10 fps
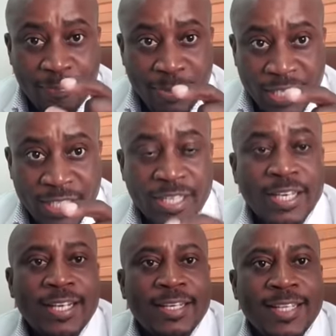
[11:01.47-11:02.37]
big,
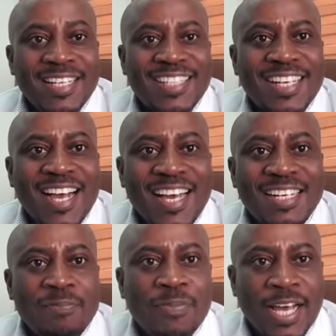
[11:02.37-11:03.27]
that
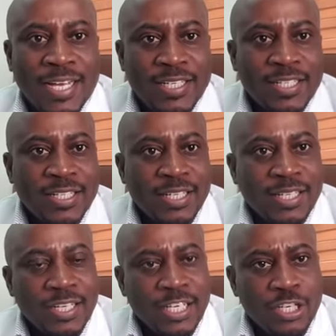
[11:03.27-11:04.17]
carry blood
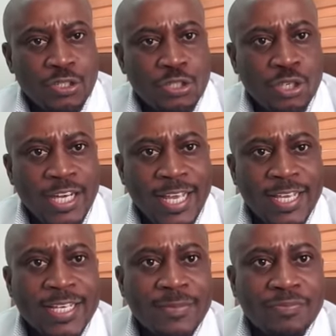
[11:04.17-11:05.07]
into your
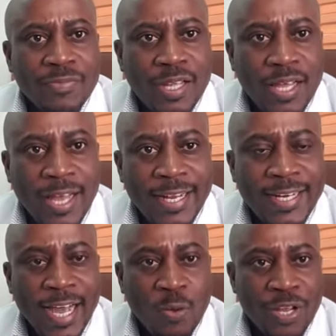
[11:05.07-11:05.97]
leg
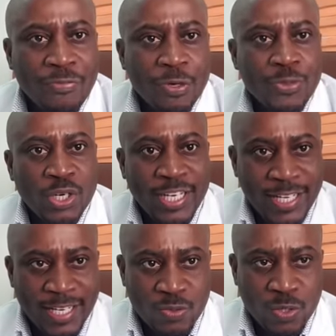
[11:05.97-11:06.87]
and away from your
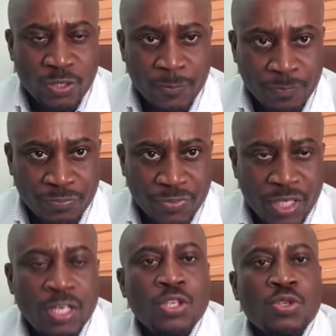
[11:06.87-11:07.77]
leg as well.
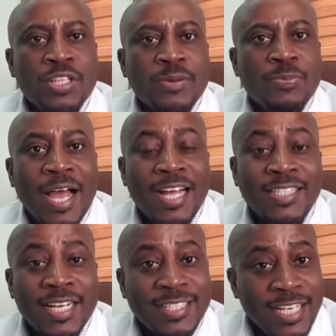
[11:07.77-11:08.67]
So the
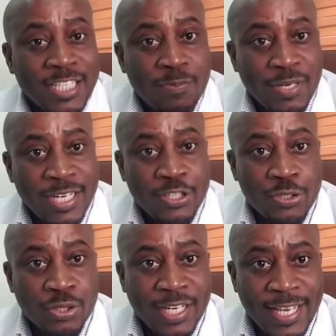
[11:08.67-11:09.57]
artery takes blood
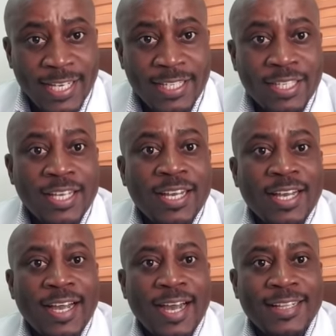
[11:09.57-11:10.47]
to your leg,
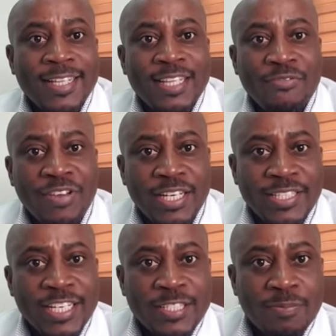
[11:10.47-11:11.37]
and then the vein
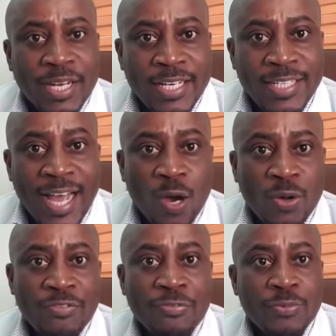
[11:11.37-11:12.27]
takes blood
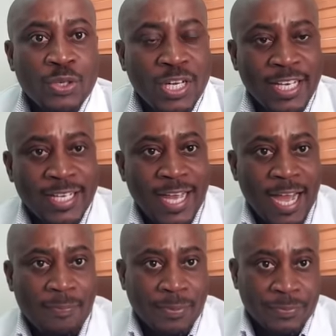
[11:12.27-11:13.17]
away from your leg
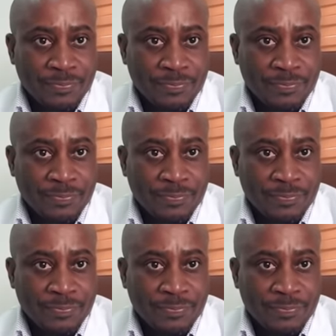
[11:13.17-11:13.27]
up.